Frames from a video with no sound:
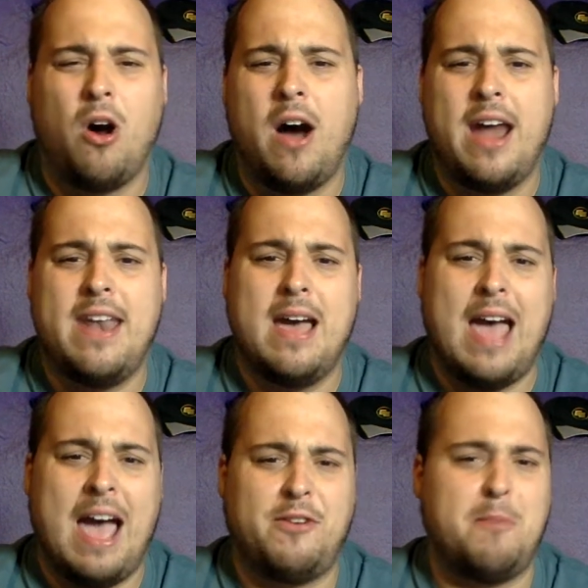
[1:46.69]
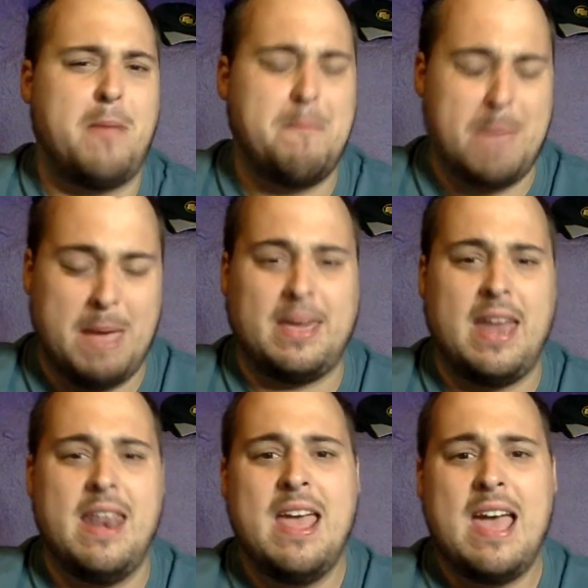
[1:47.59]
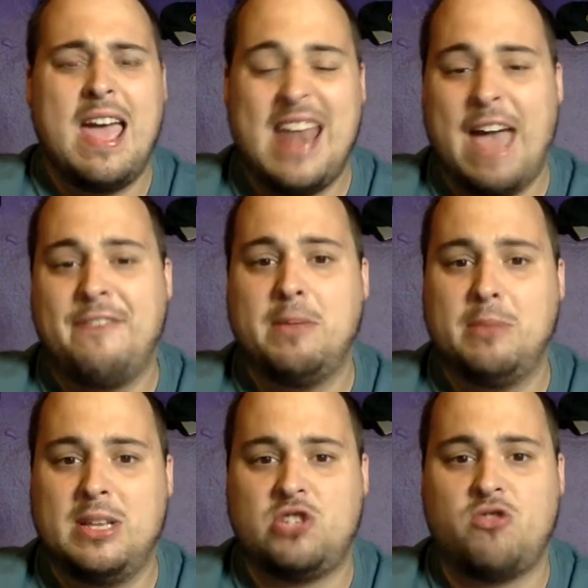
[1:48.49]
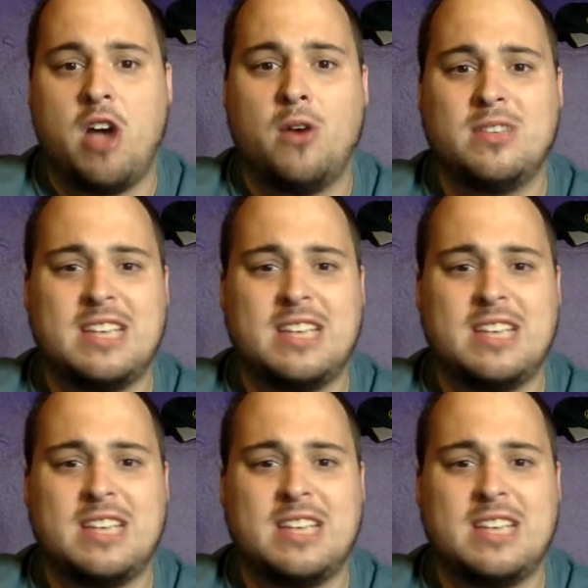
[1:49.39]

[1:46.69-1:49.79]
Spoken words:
on after Pipkin inevitably struggles.